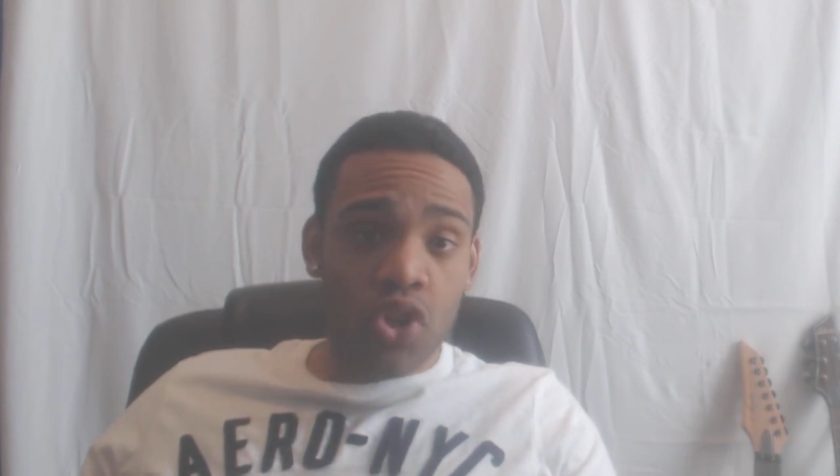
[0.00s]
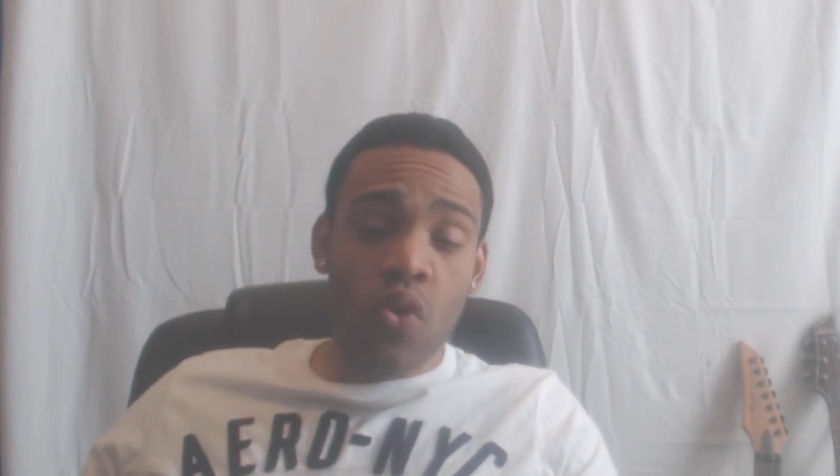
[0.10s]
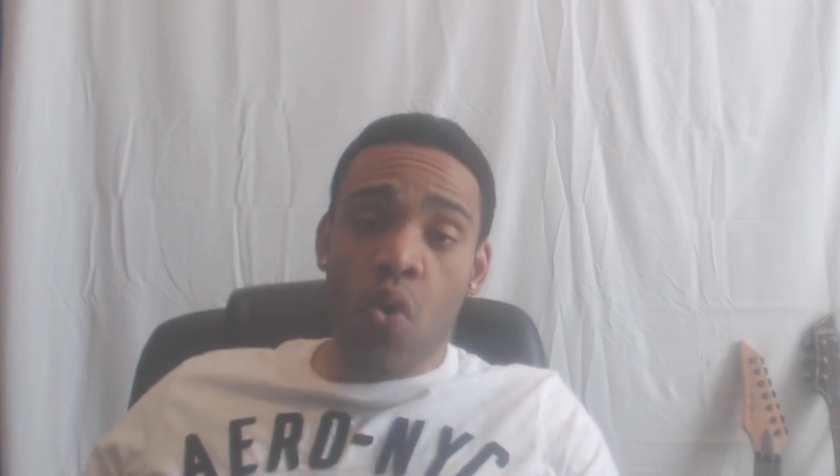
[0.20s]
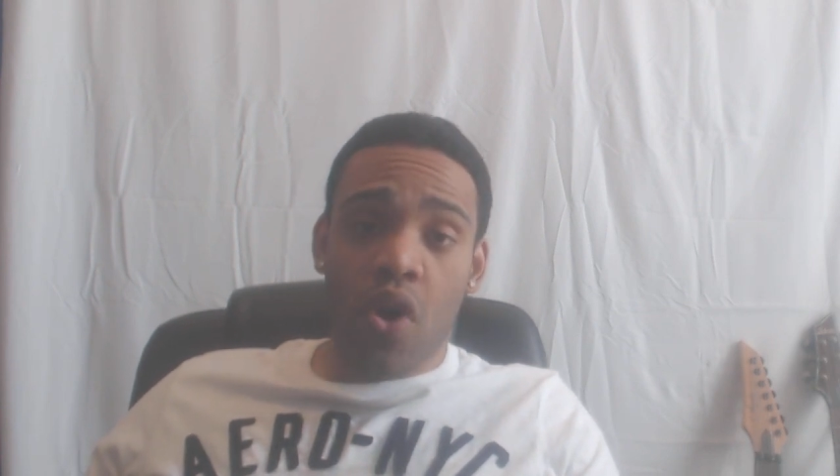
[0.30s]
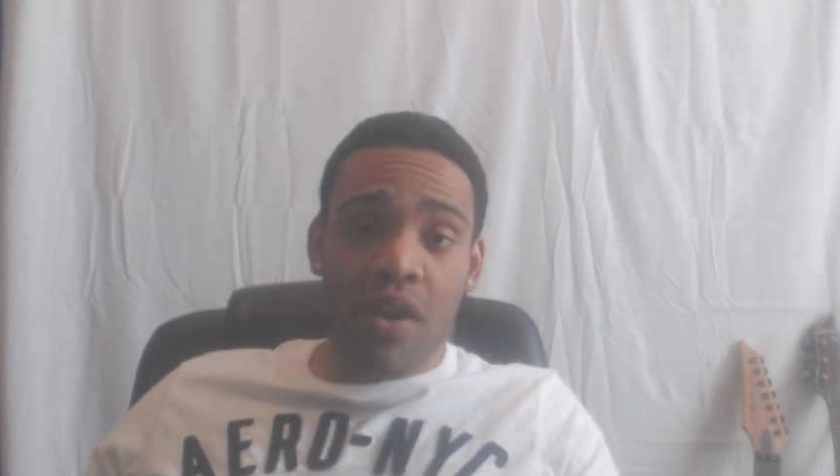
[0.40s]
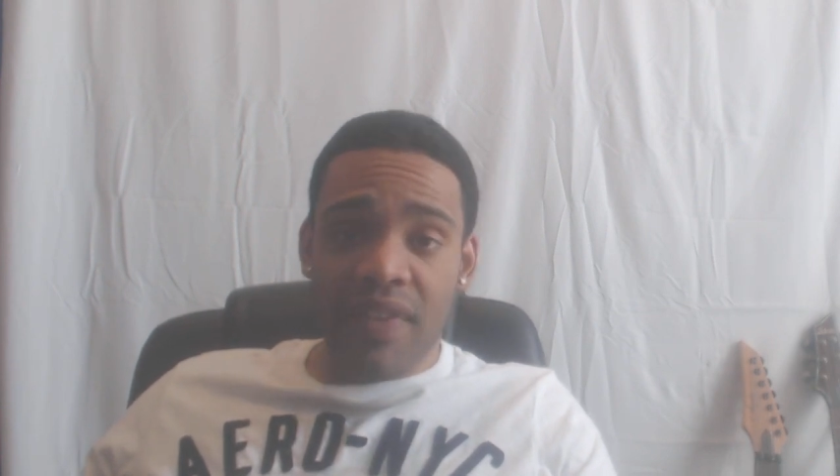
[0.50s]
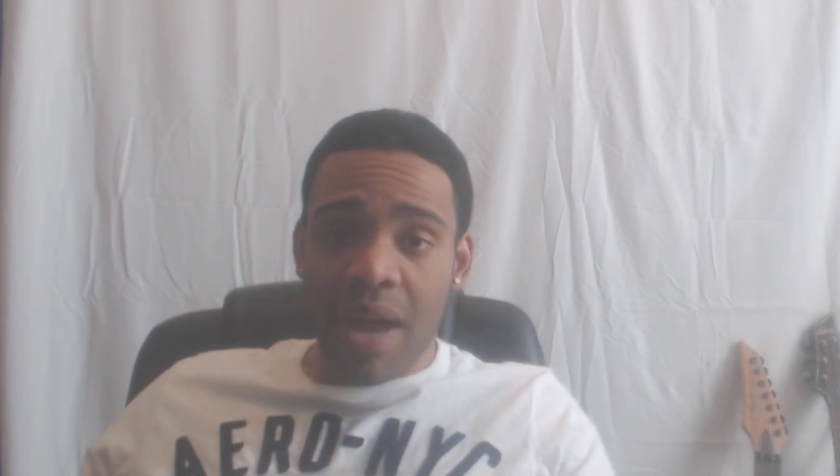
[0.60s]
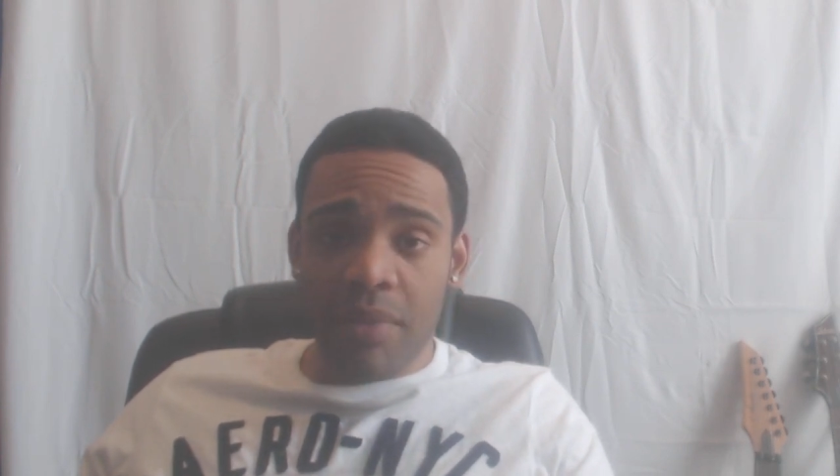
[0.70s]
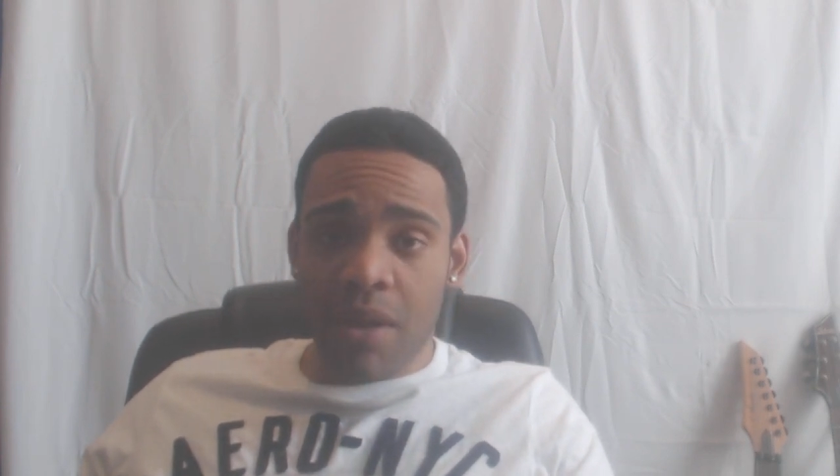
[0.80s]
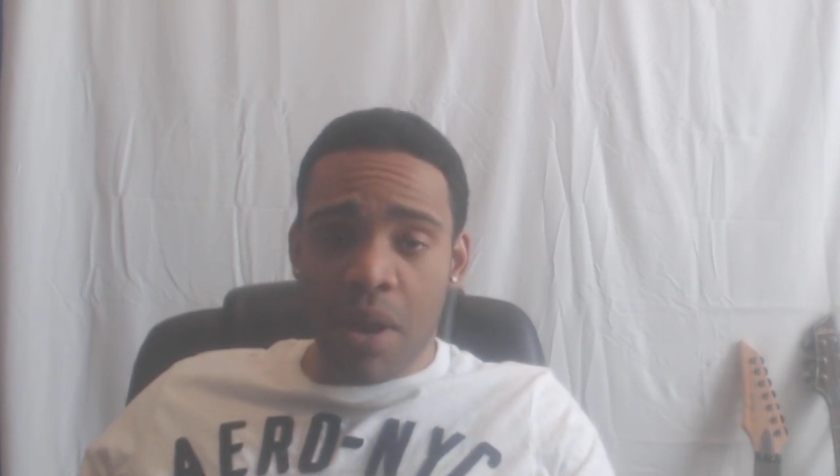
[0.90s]
you or a
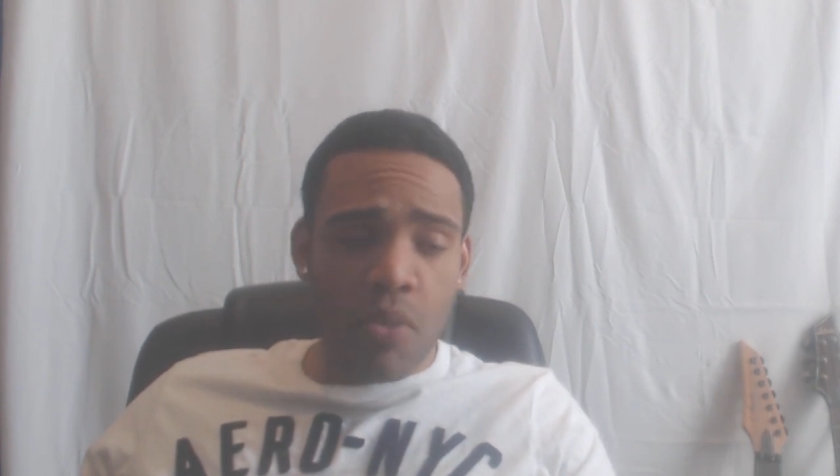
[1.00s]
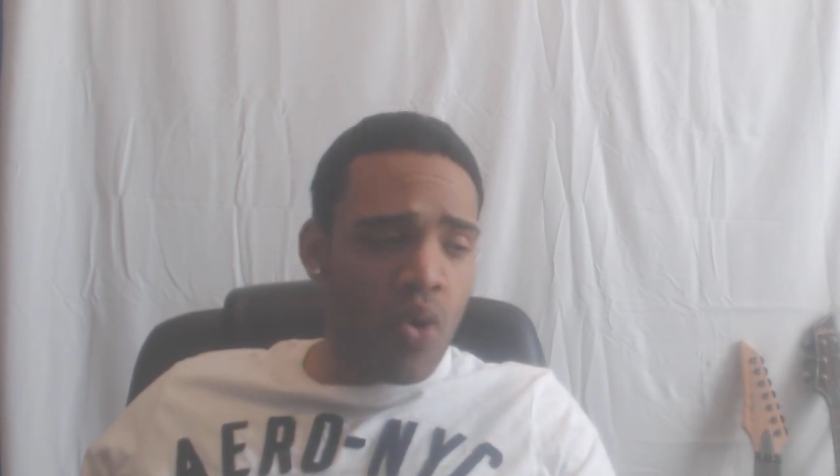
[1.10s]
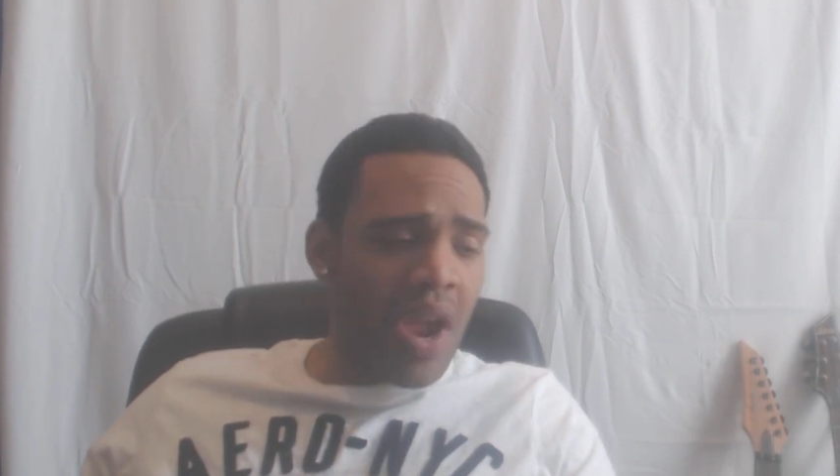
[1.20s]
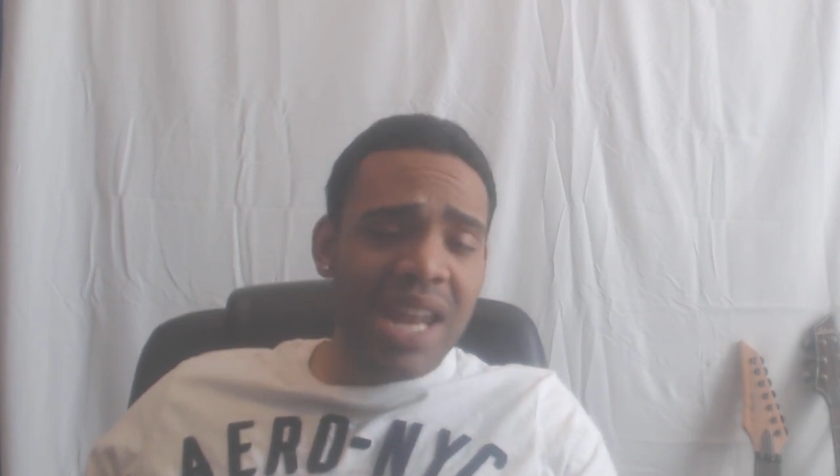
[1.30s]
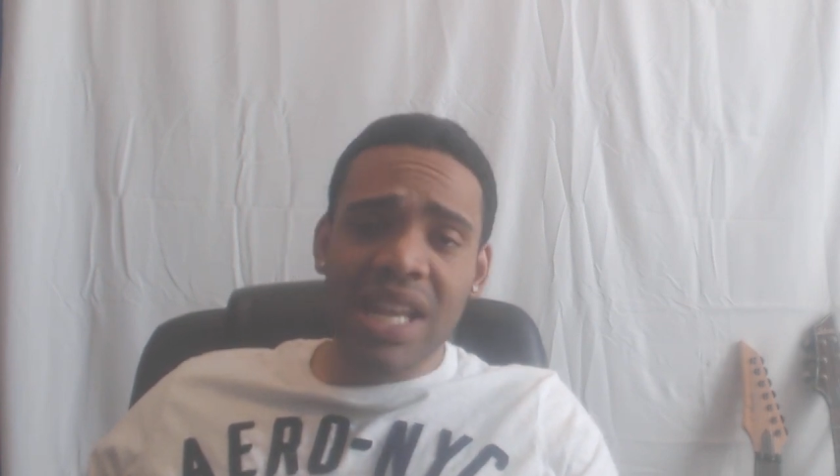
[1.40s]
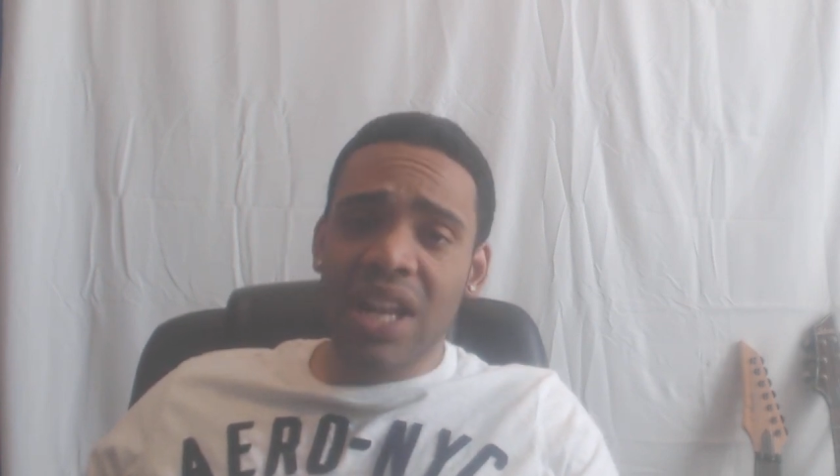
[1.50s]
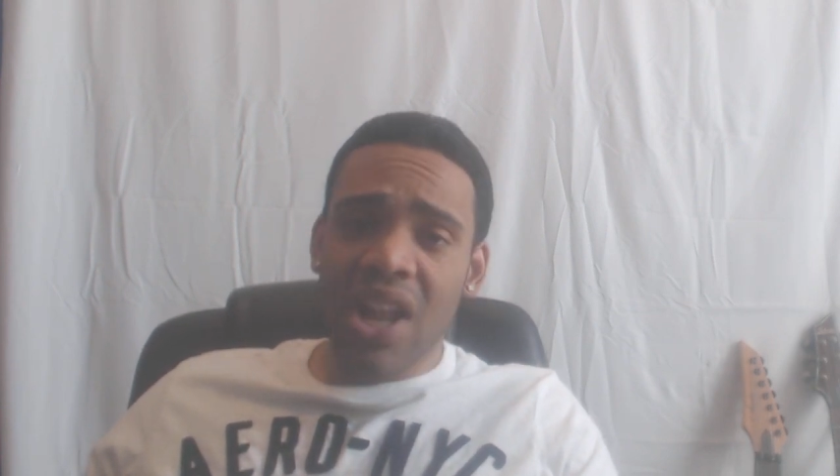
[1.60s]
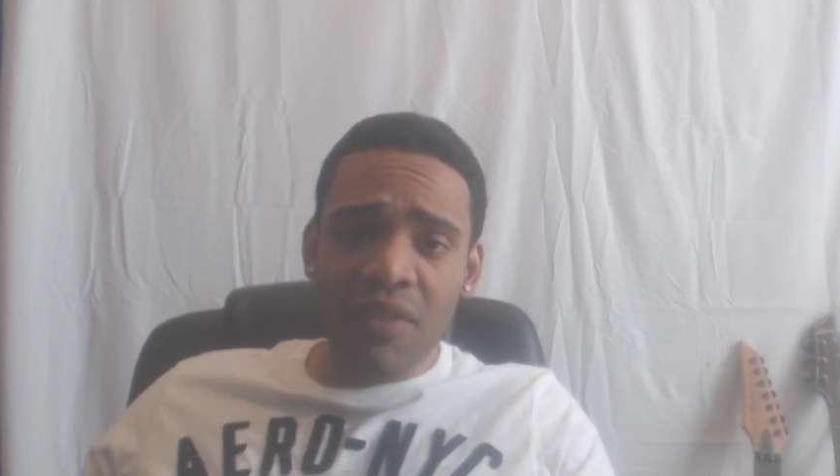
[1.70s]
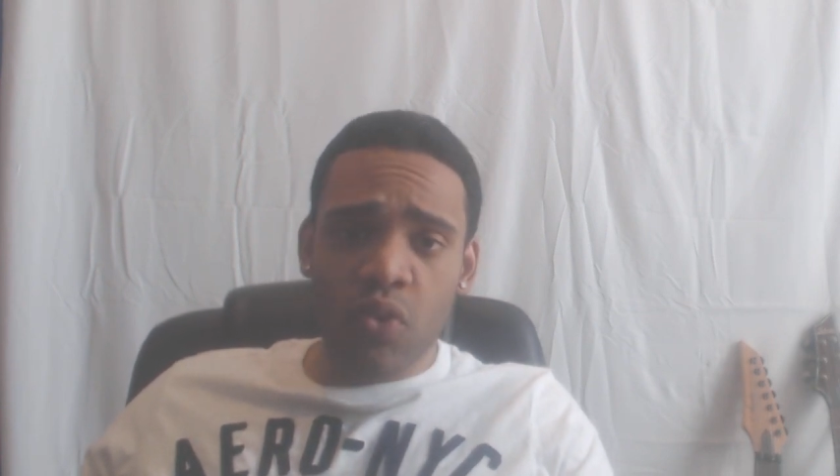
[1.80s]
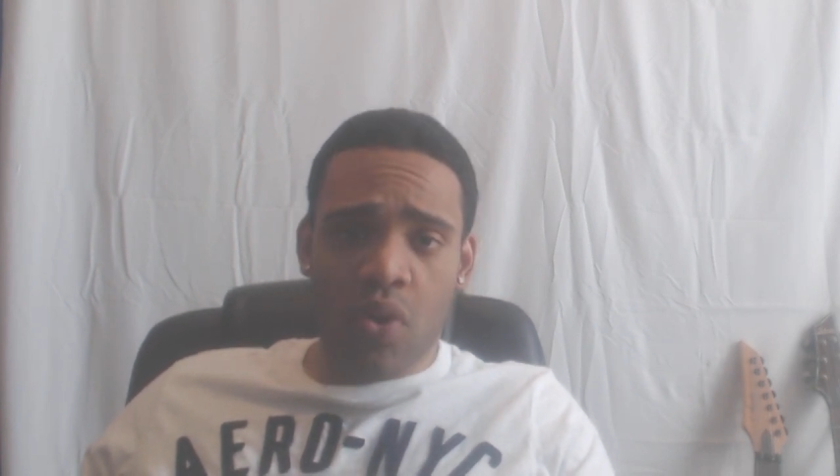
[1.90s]
family member or any
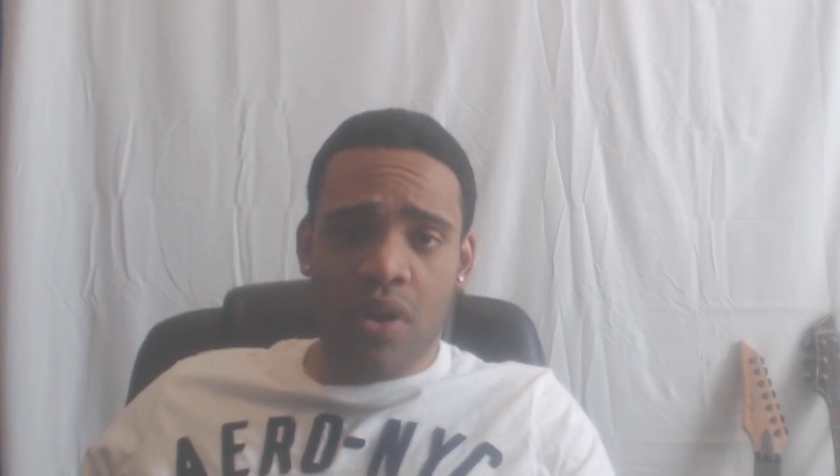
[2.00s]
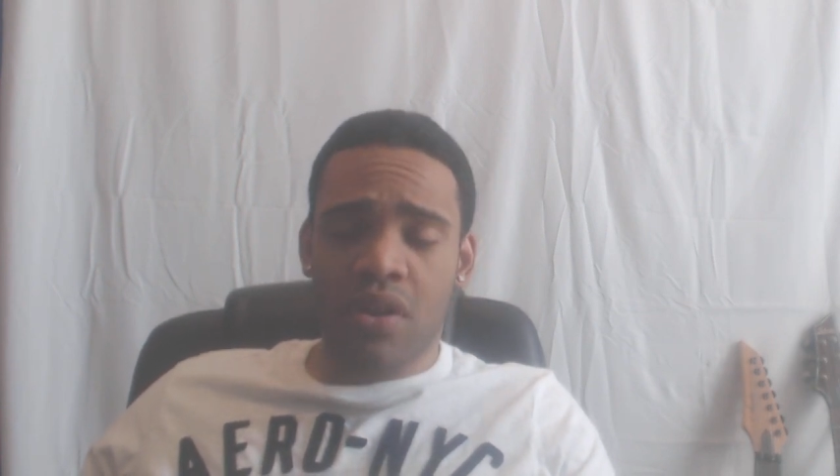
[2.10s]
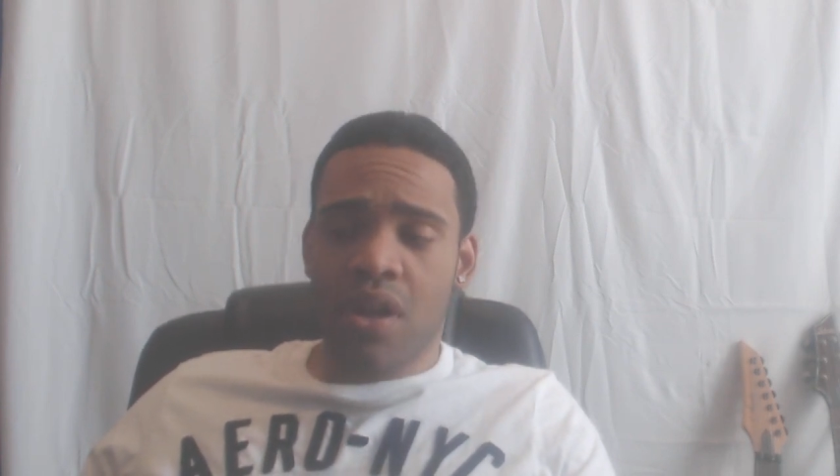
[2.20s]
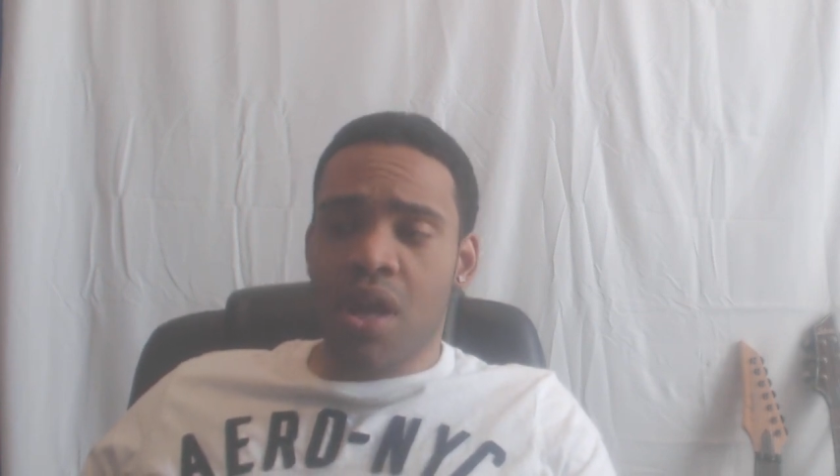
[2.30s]
loved one.